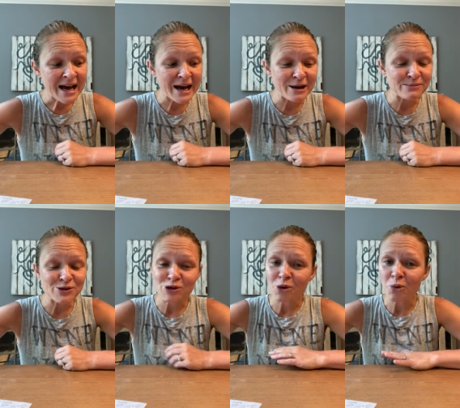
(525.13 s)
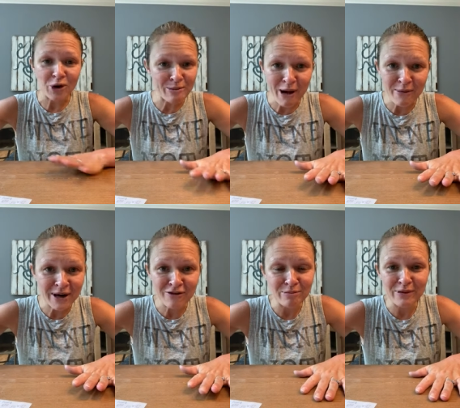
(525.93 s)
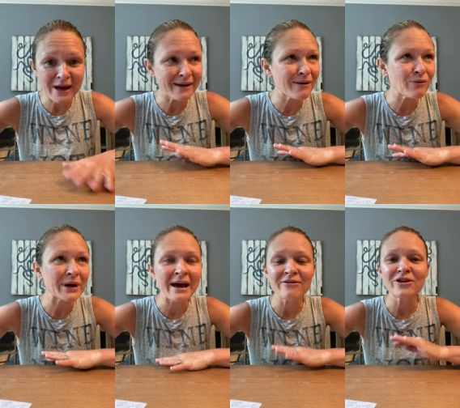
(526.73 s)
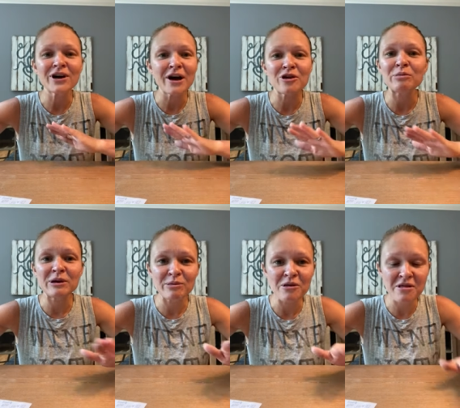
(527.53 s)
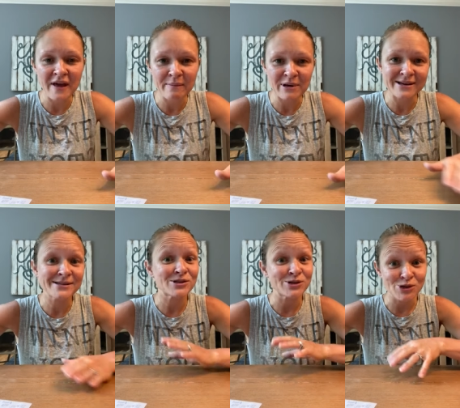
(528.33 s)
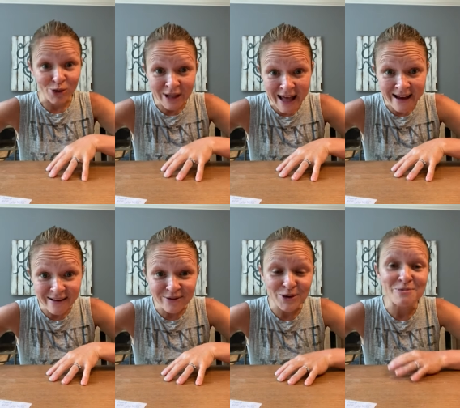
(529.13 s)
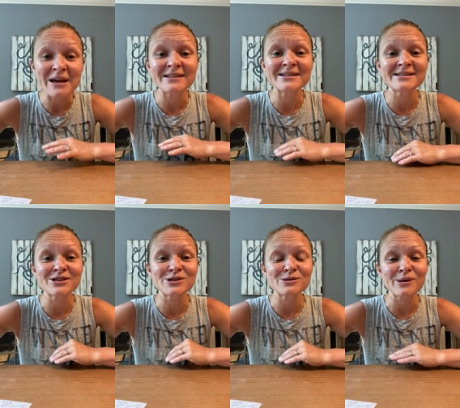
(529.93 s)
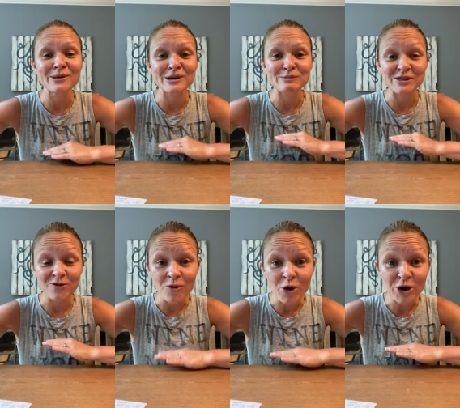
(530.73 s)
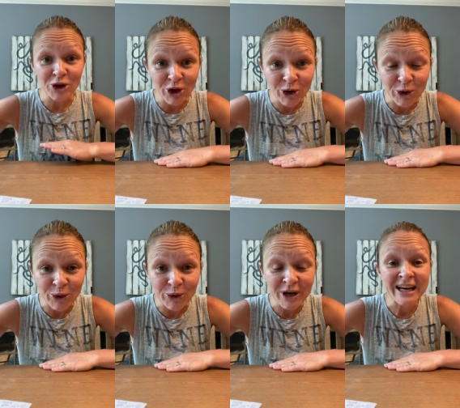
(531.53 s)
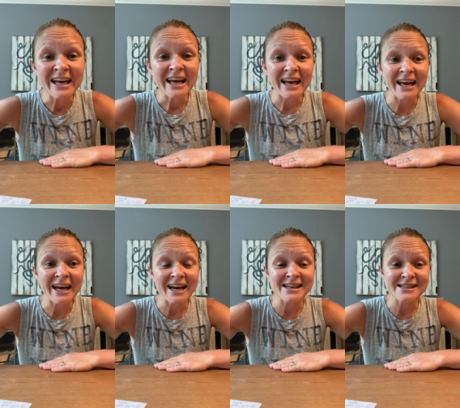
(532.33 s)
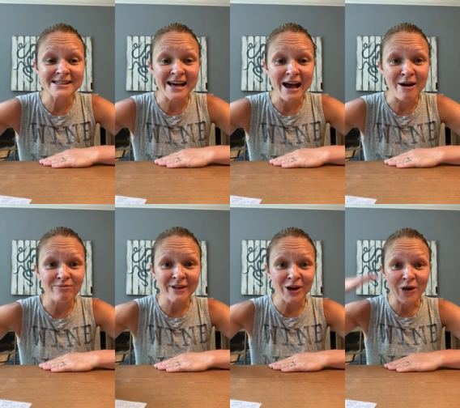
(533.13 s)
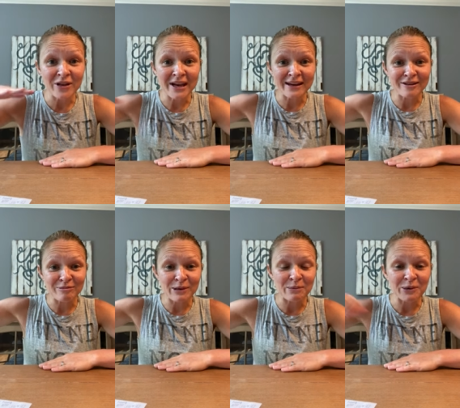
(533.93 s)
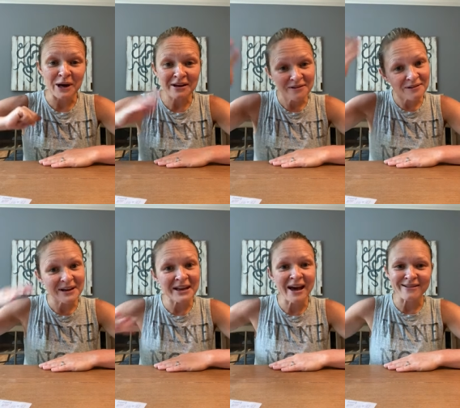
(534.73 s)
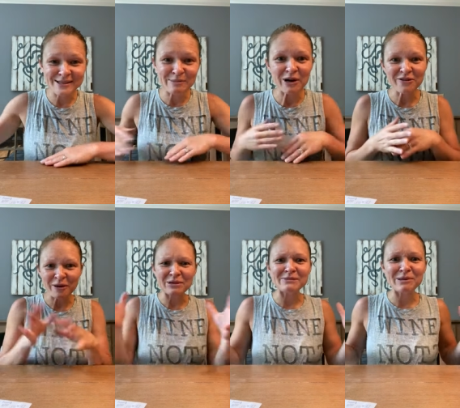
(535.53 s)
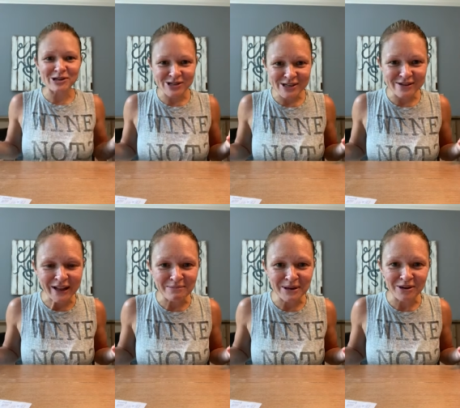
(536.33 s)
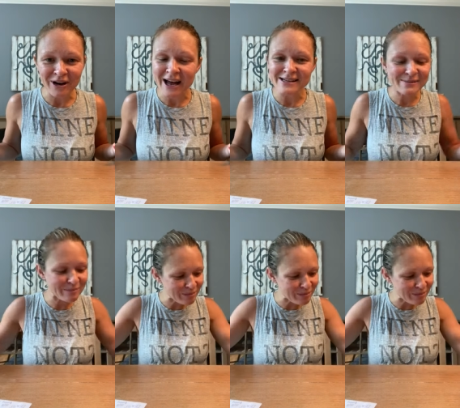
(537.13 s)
Um, so don't worry about whatever whatever other people think because this is your life. You make the decisions what works best for you, and um, let all the negative people kind of get out. It's part of our personal development, guys.